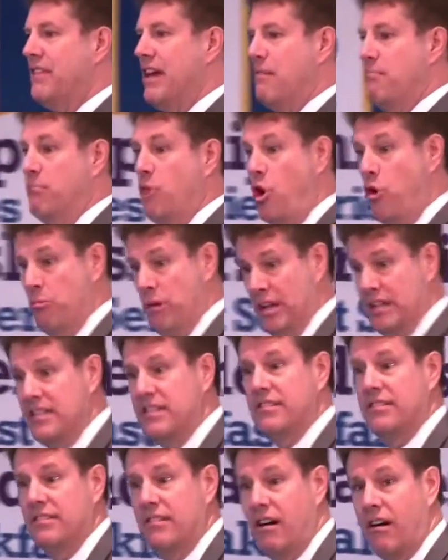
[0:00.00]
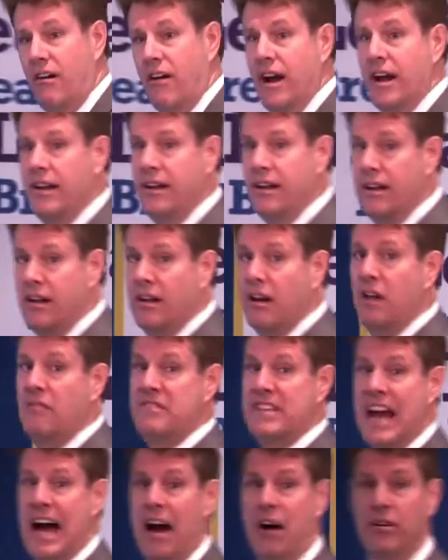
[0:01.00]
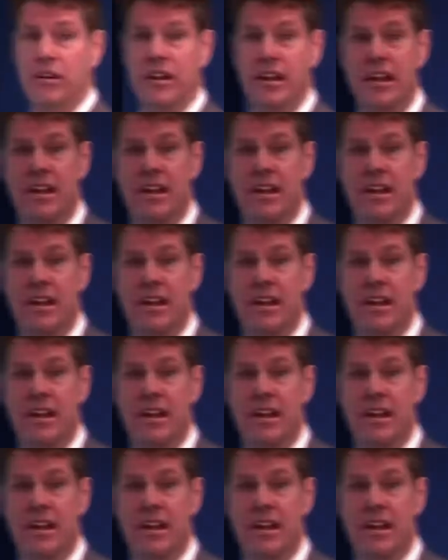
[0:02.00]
that moment, all right, of doubt,